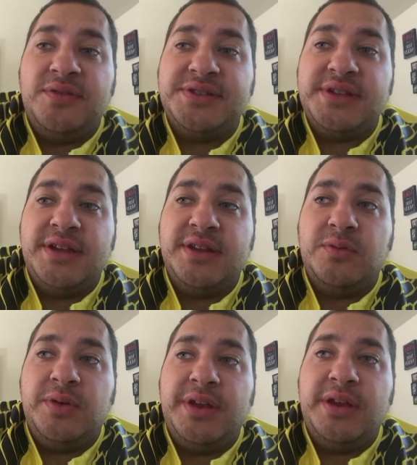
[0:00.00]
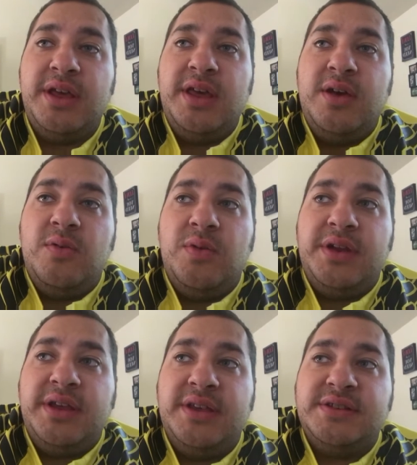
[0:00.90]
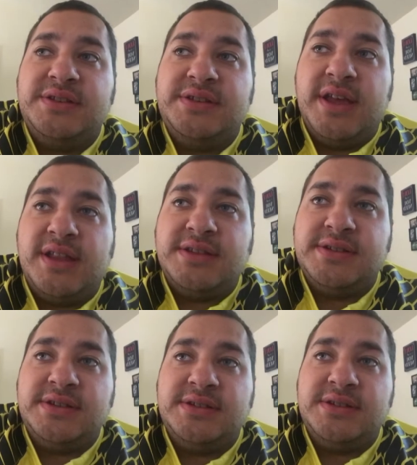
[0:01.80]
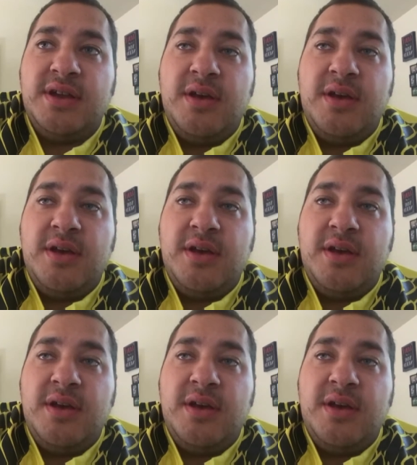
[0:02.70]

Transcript: sudden when his stance is,